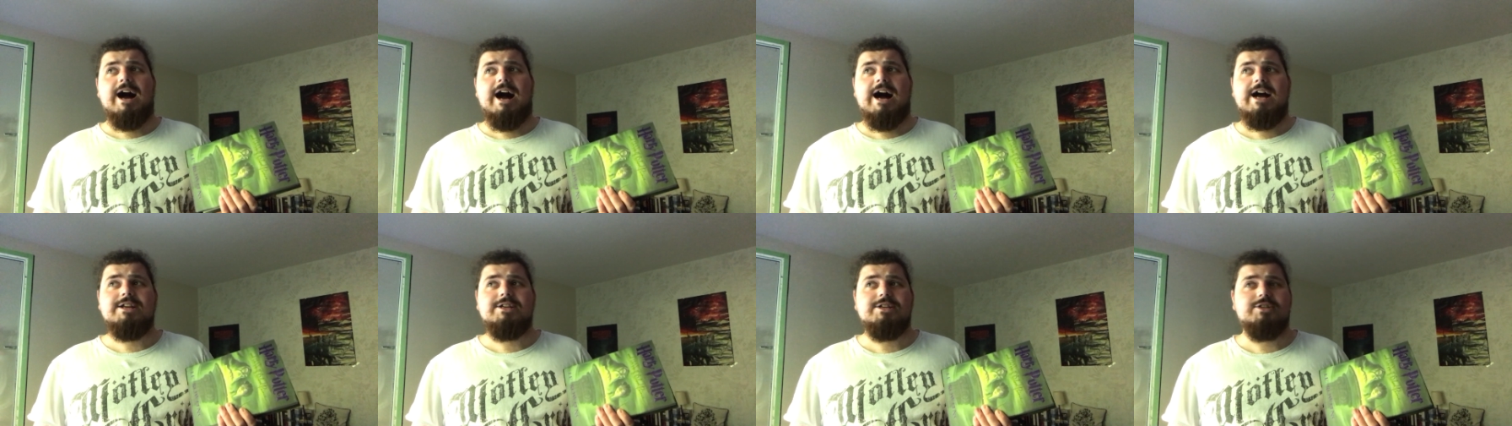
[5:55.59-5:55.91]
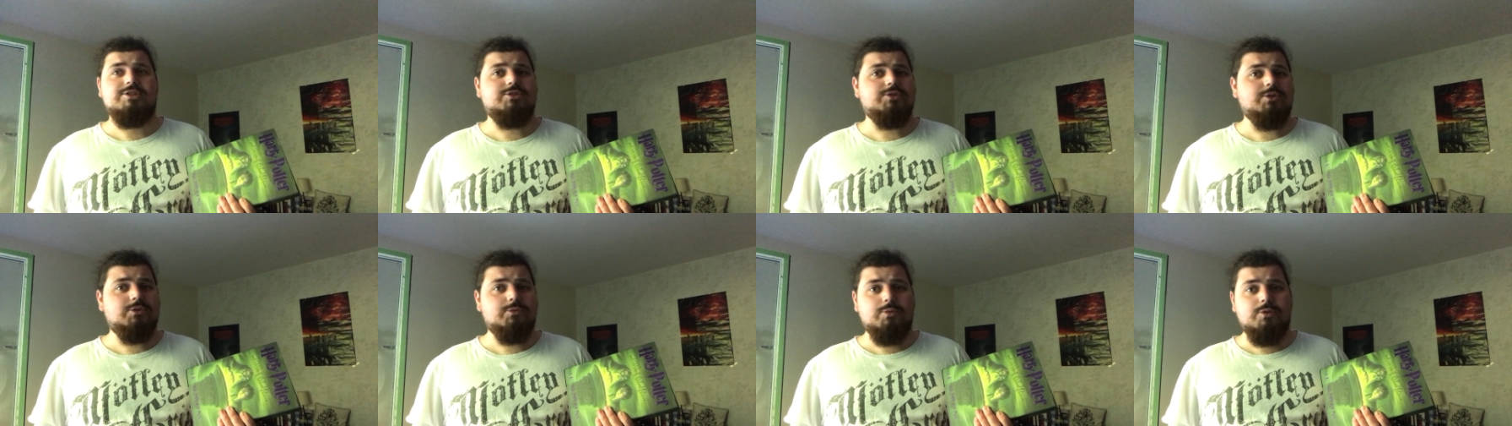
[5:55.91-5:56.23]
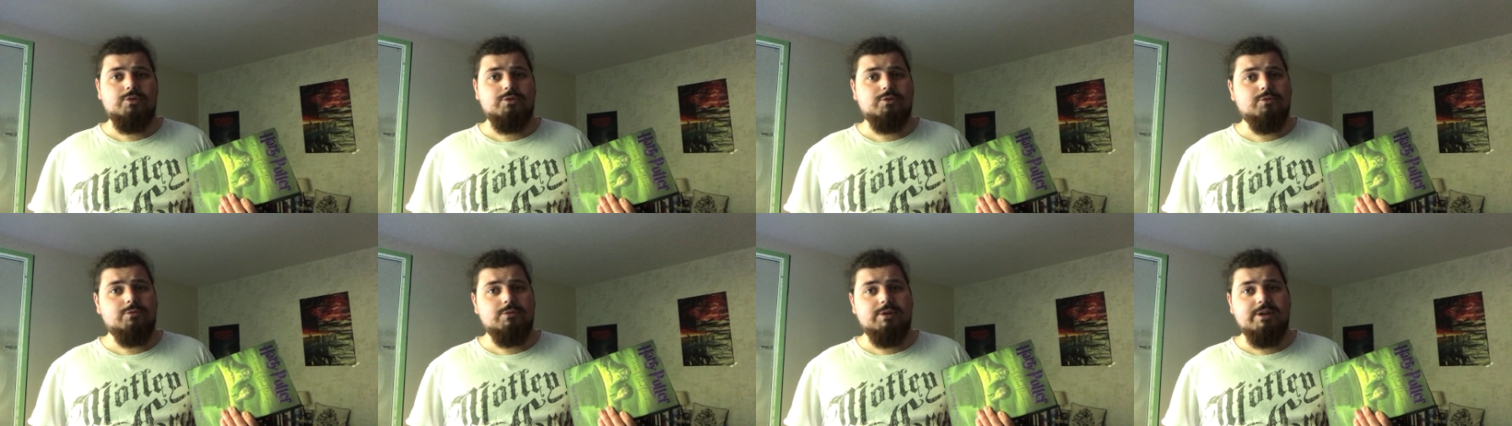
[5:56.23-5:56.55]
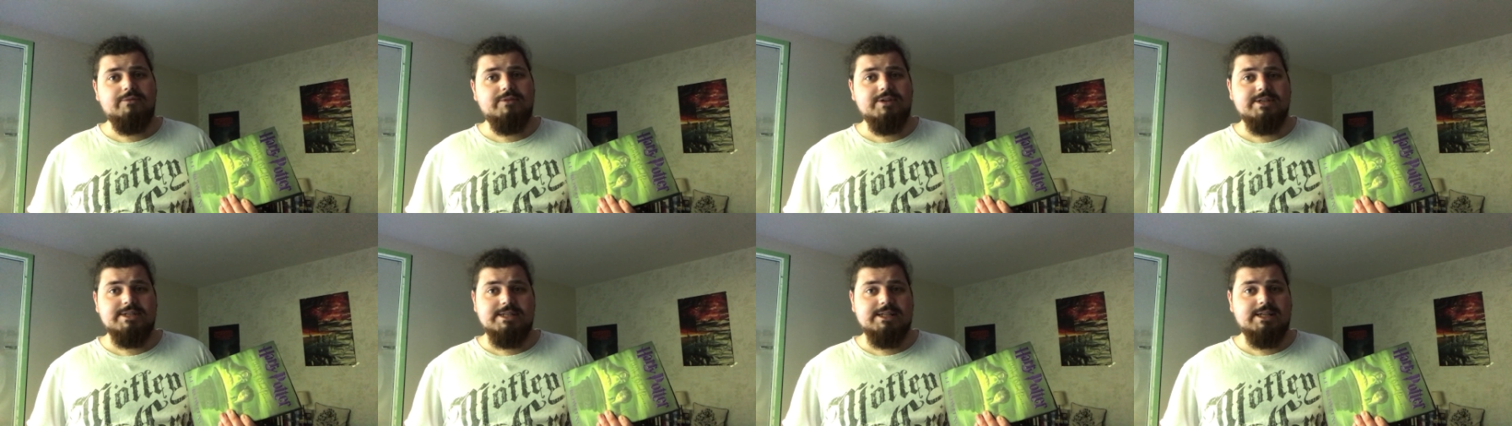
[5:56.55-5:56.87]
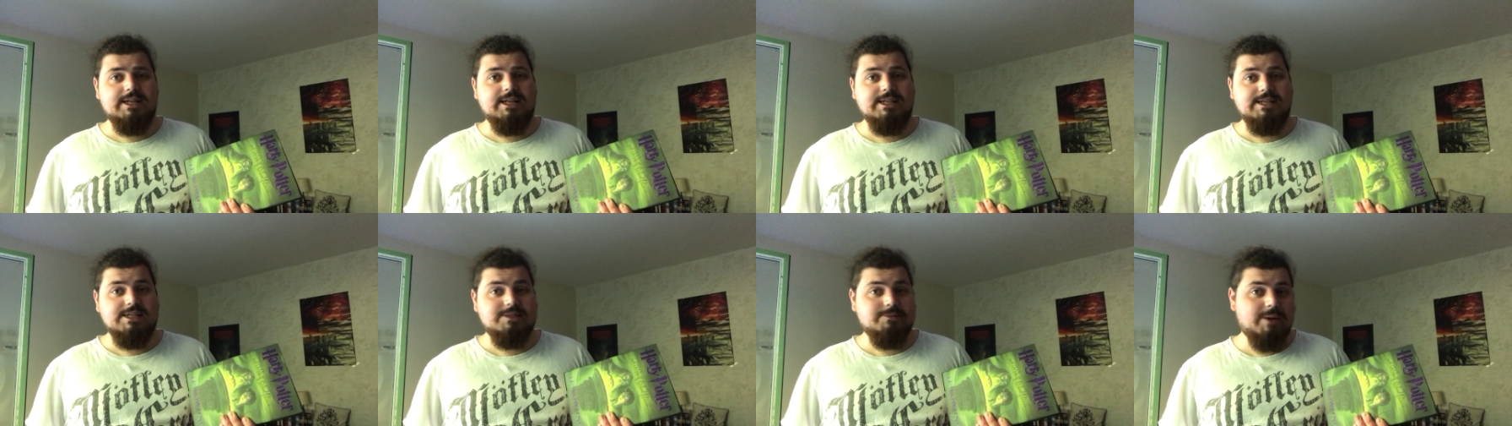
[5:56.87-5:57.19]
I just don't want to revisit
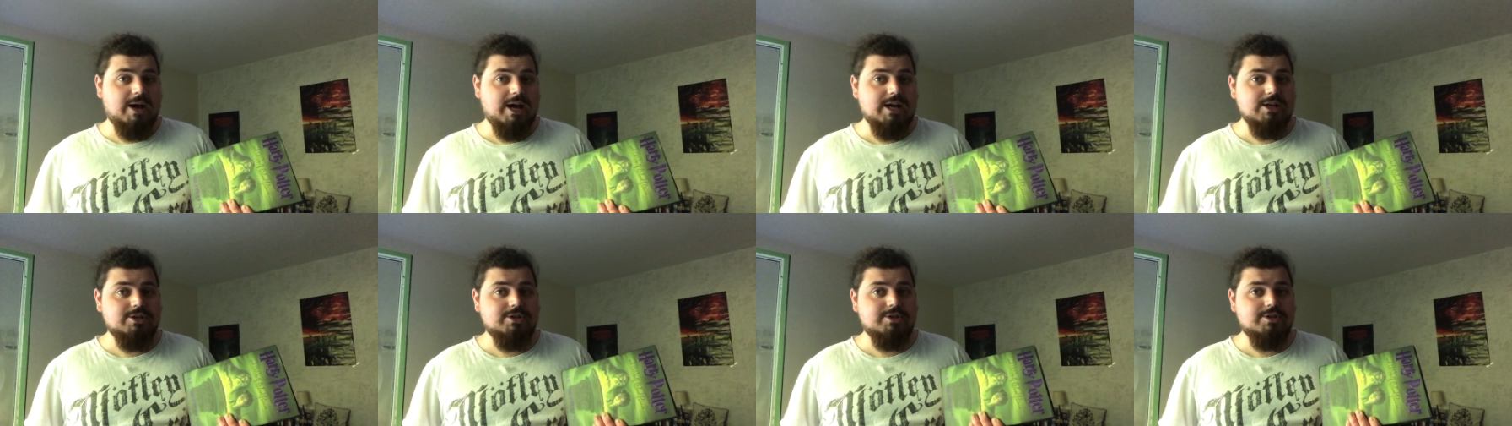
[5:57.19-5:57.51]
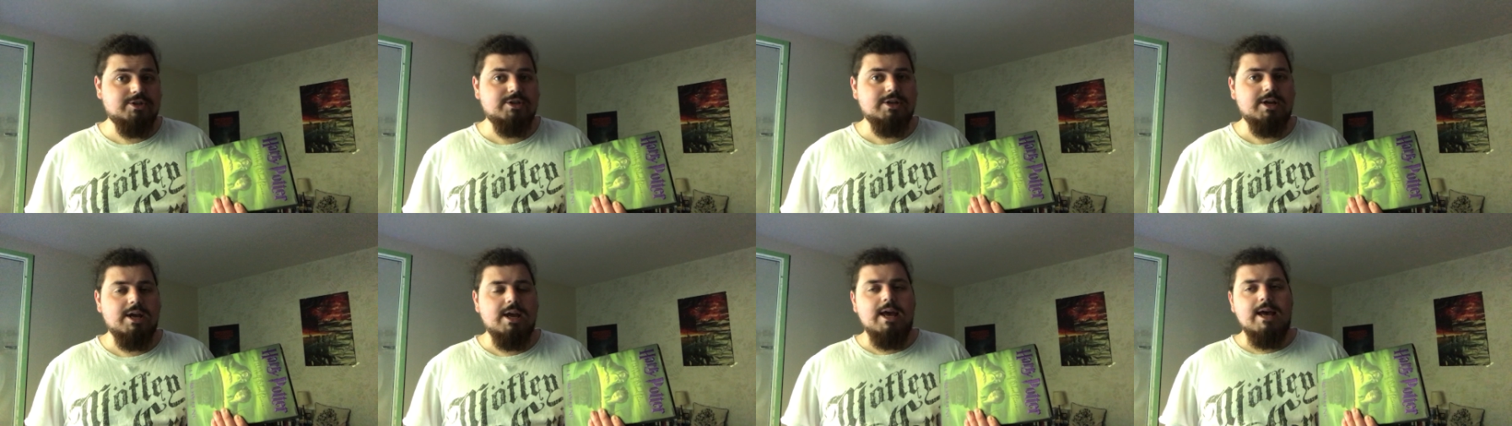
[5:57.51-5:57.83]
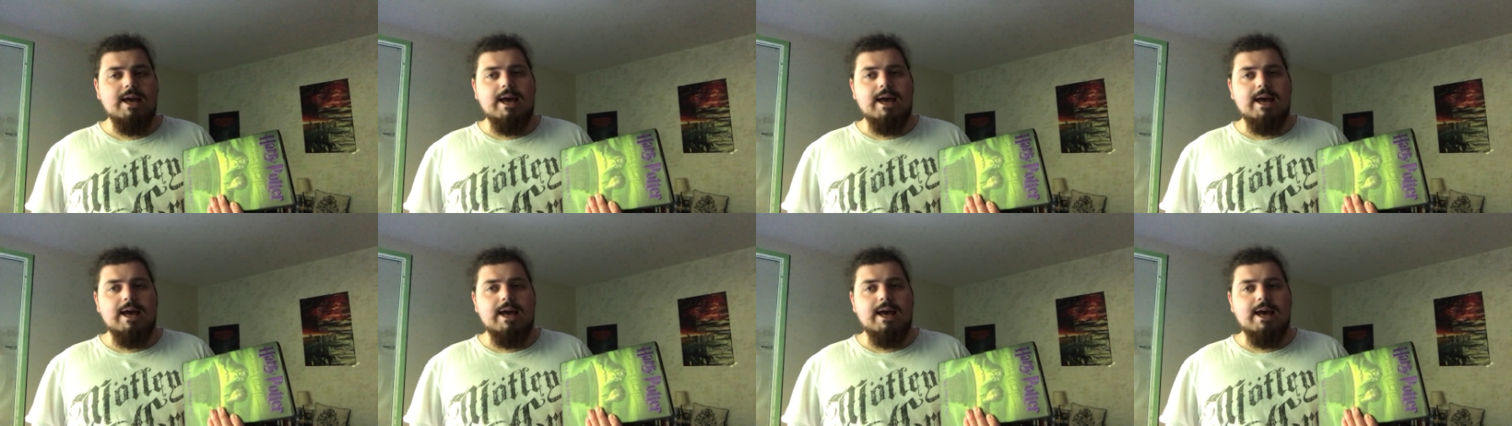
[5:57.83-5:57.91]
it as much.